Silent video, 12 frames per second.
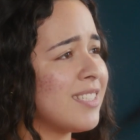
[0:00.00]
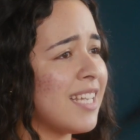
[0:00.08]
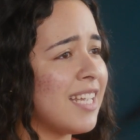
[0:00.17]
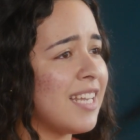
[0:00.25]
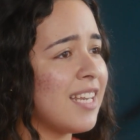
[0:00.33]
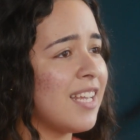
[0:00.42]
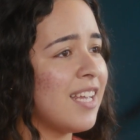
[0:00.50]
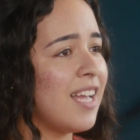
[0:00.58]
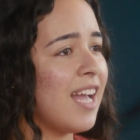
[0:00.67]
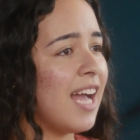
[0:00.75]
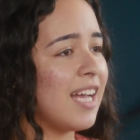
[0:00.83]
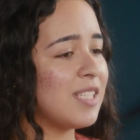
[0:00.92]
skin
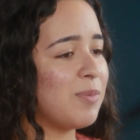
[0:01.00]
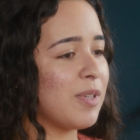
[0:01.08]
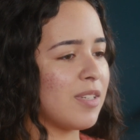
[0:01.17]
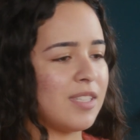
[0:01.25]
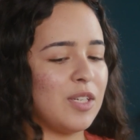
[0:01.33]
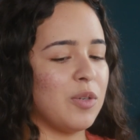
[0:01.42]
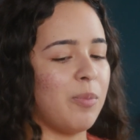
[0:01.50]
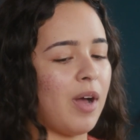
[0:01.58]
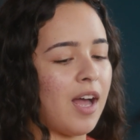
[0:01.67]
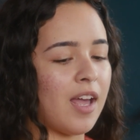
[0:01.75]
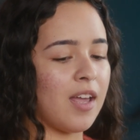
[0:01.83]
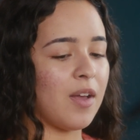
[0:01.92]
has been cleared
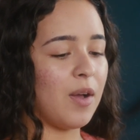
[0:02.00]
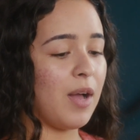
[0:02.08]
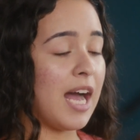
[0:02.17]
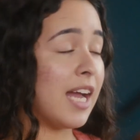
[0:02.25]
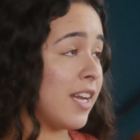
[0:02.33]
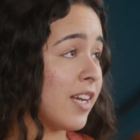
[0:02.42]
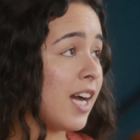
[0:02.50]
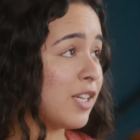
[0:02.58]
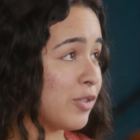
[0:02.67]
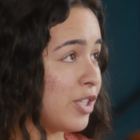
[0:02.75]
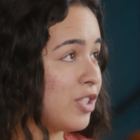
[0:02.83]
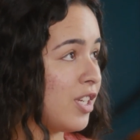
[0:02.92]
by adding
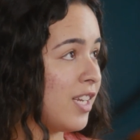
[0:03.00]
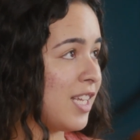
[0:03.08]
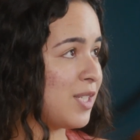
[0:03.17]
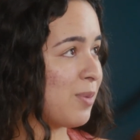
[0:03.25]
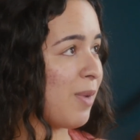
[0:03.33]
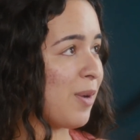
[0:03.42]
hydration into